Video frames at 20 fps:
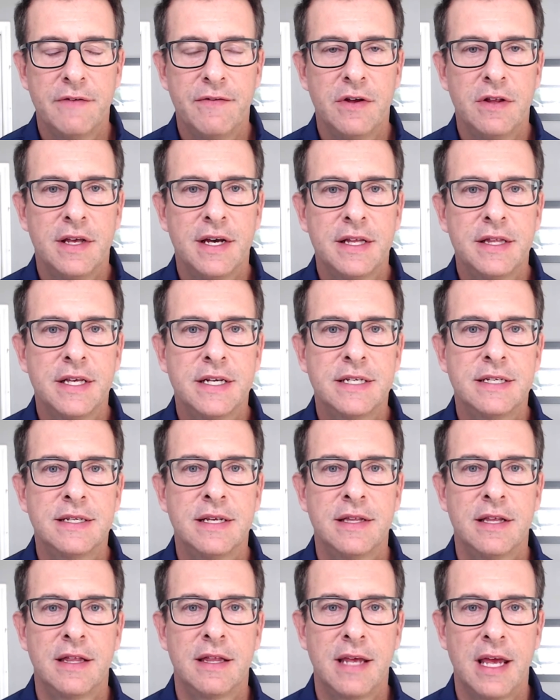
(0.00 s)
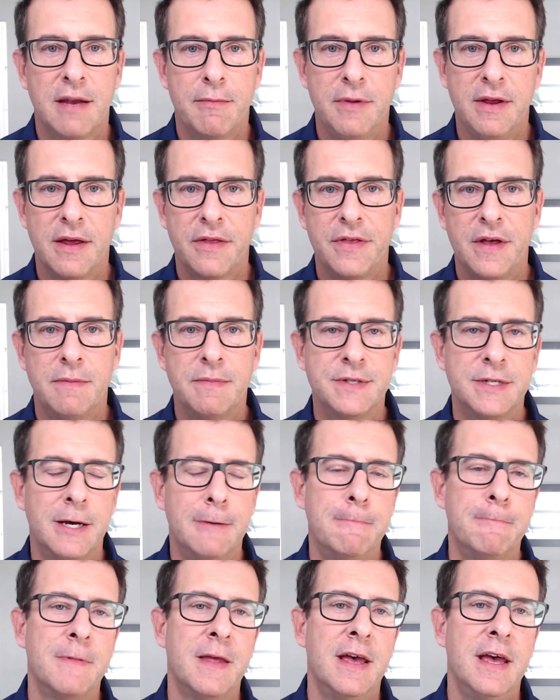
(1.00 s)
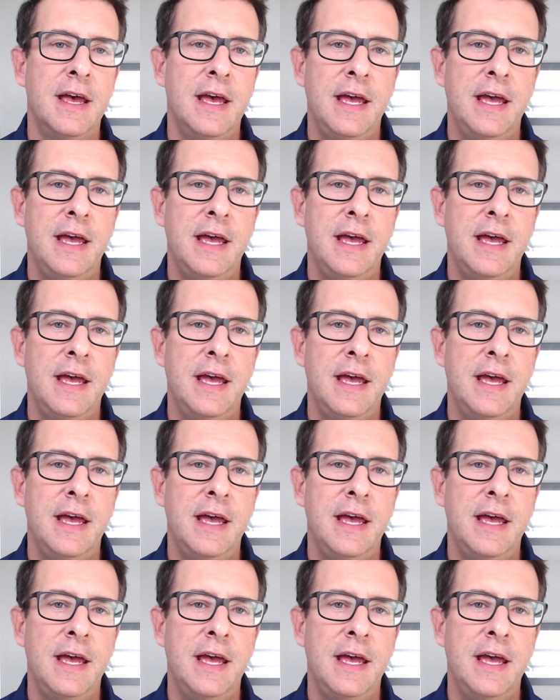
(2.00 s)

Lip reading: If you like this, give me a thumbs up